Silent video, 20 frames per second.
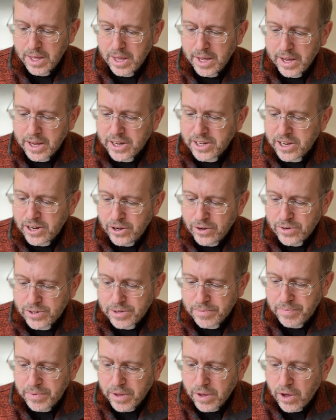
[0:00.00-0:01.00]
It
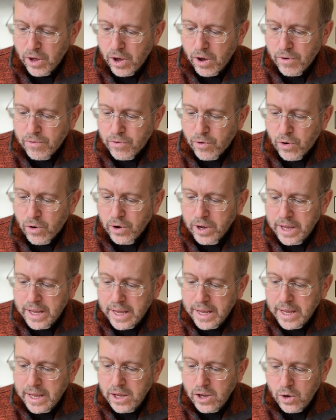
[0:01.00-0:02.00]
continues, for
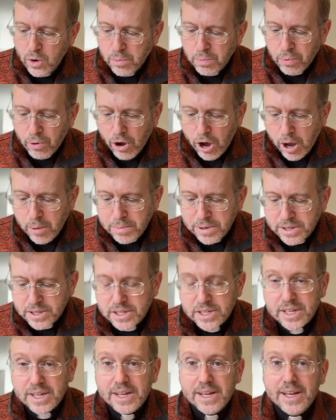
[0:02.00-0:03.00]
he who
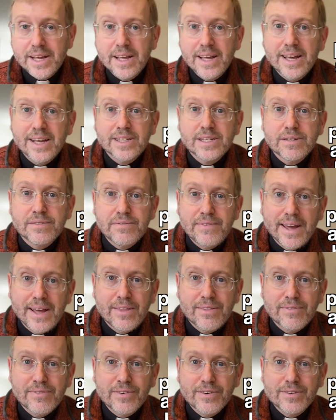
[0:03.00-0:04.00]
promised is
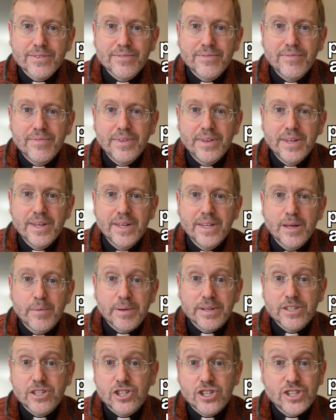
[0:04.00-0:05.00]
faithful. That
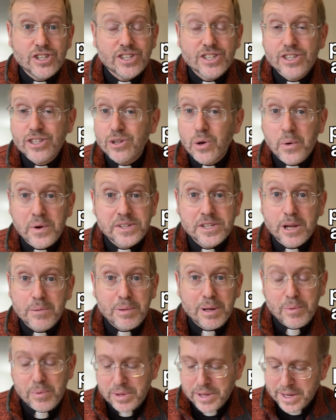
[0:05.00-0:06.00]
means Jesus is always going
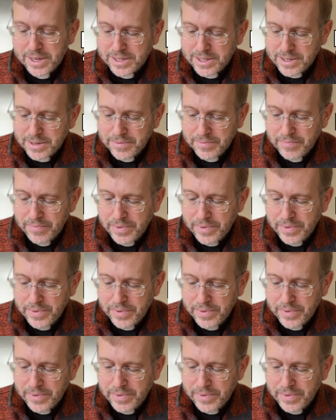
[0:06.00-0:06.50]
to be with us.